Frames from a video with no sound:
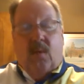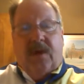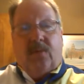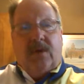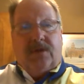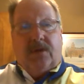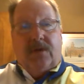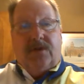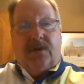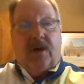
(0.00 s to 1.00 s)
With
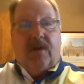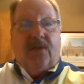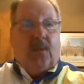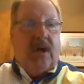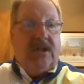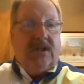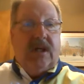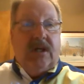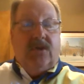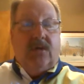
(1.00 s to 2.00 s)
research, there are 3
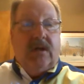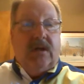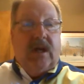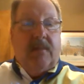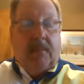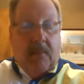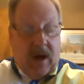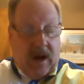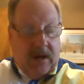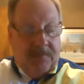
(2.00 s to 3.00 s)
C's you need to keep in
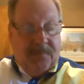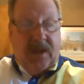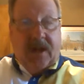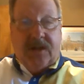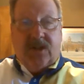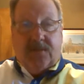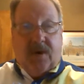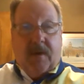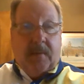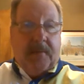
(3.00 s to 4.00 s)
mind. And this will
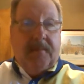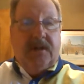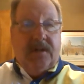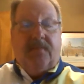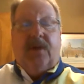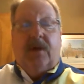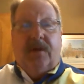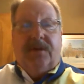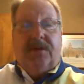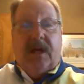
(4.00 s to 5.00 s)
probably be something
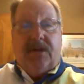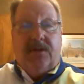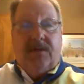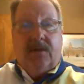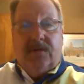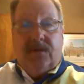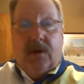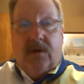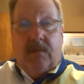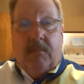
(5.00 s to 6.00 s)
on the test, too,
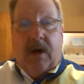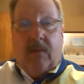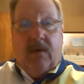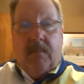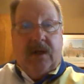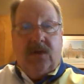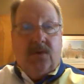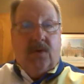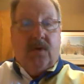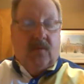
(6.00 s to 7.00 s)
so you might want to make
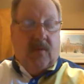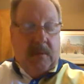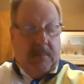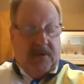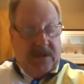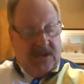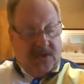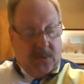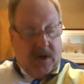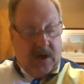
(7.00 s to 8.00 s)
sure you remember these
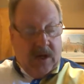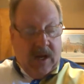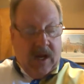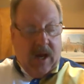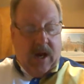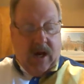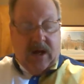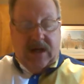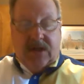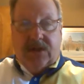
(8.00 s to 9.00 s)
3.
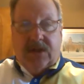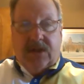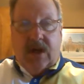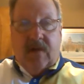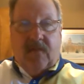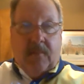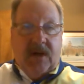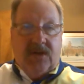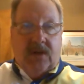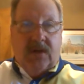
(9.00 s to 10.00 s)
Is this
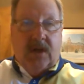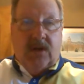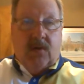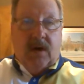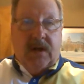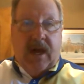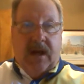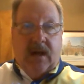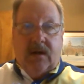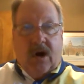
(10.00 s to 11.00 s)
information that you are
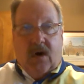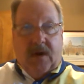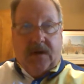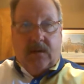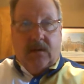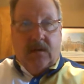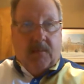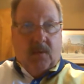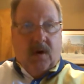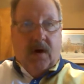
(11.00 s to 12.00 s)
getting current?
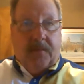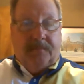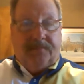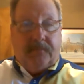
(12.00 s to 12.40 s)
Number 1.